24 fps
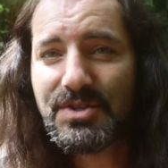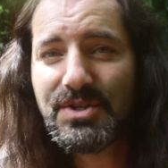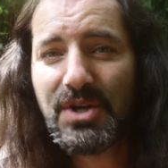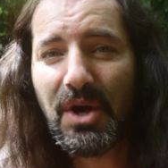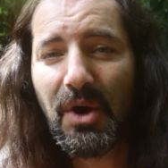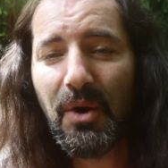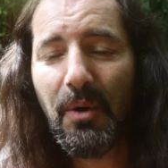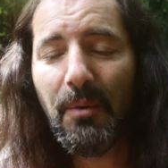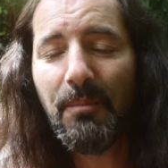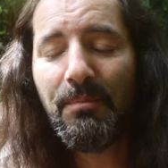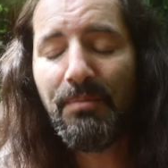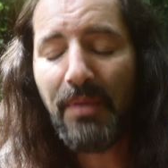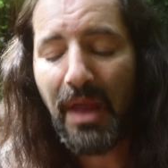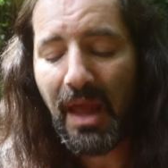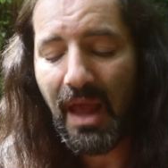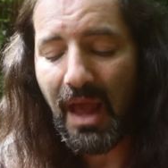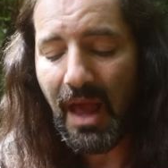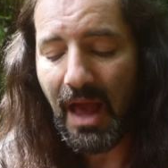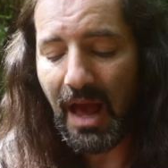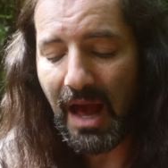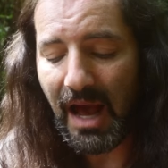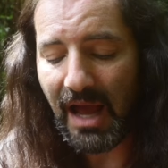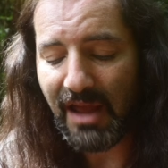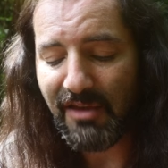So
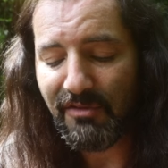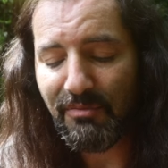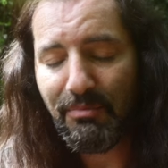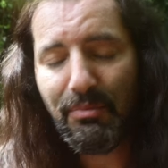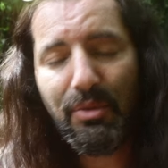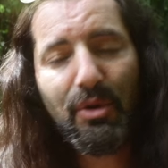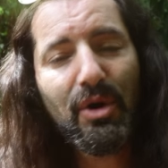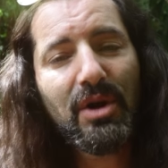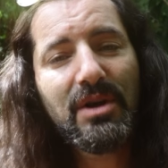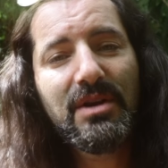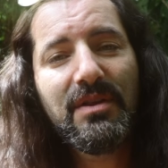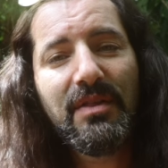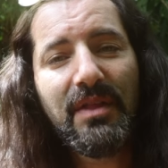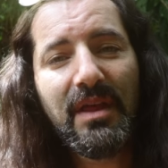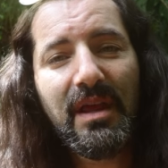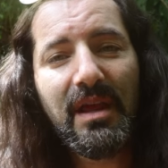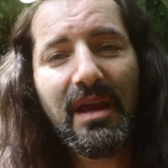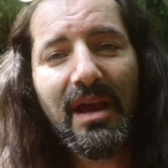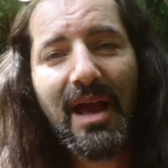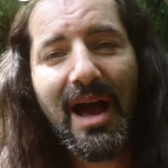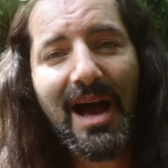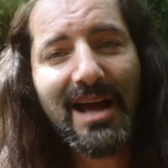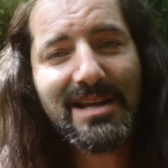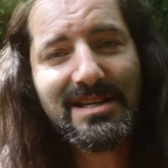I've put
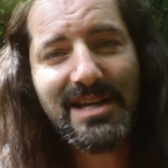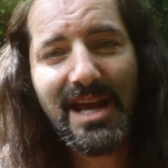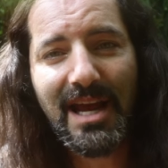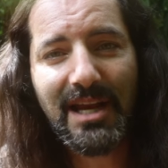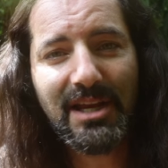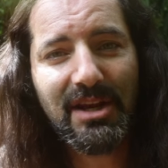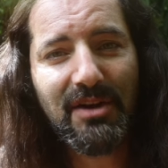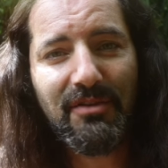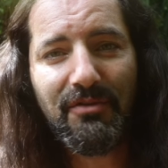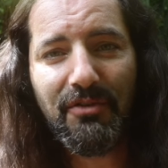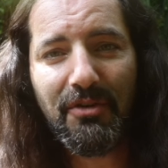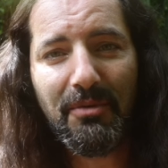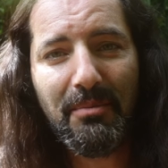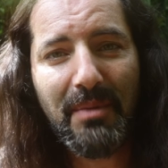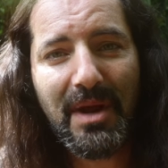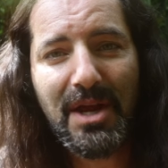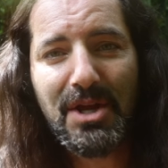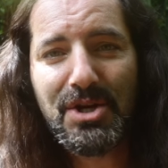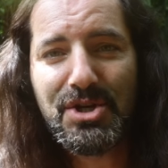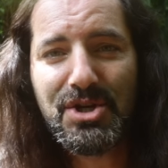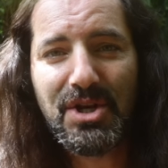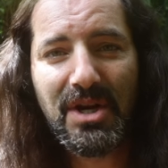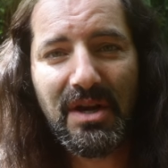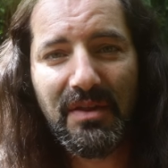the contact
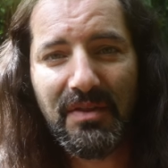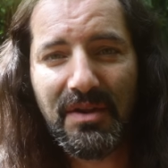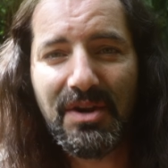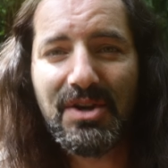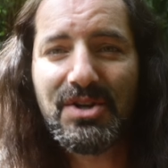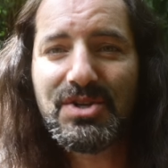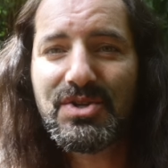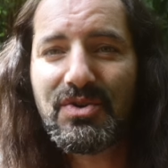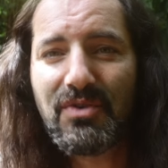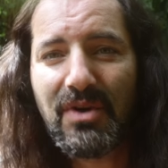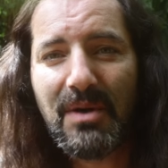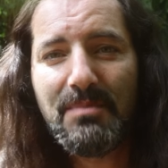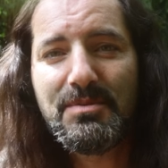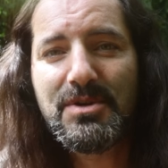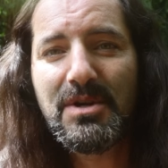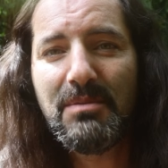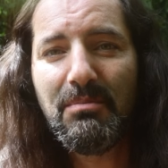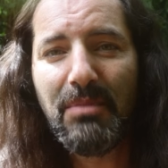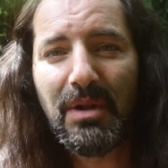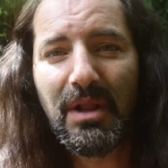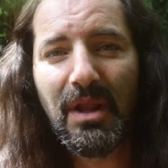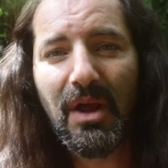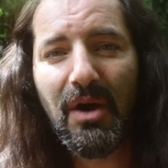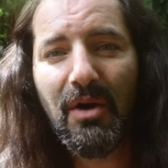information in the
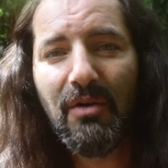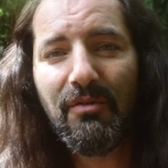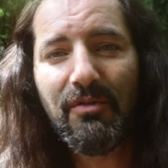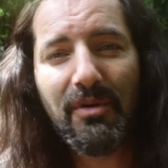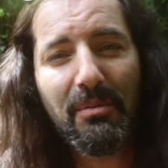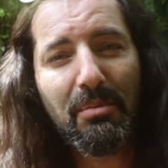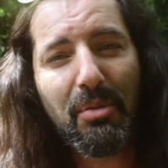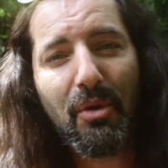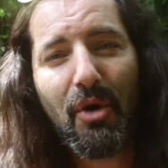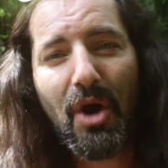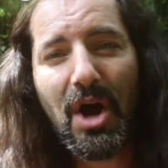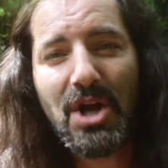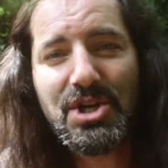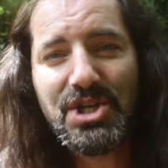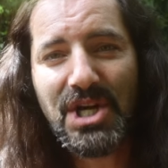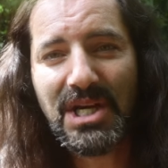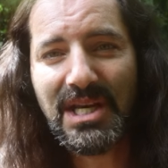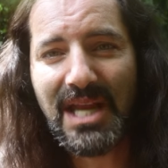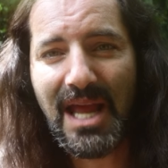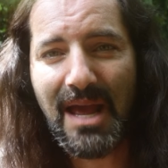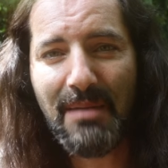description below for Project